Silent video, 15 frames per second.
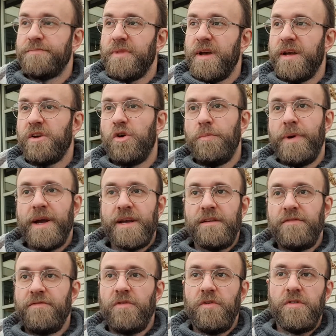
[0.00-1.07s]
I go back and
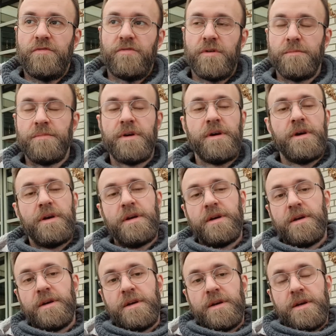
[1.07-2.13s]
forth from
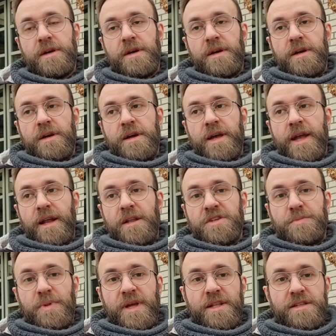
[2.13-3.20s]
English
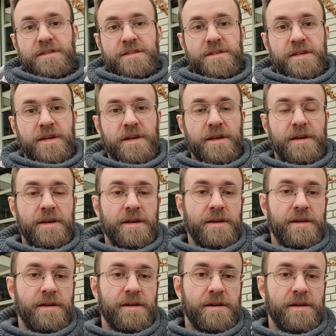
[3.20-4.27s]
blends,
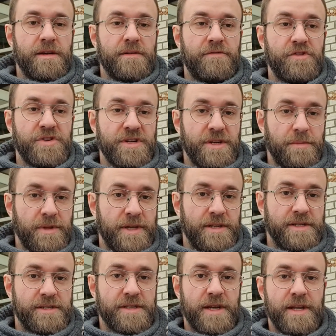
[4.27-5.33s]
Virginia
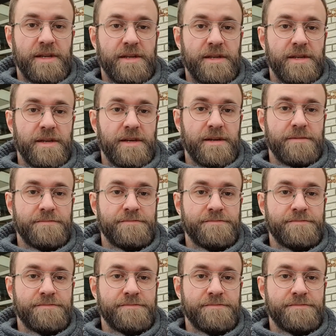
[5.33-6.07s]
blends, and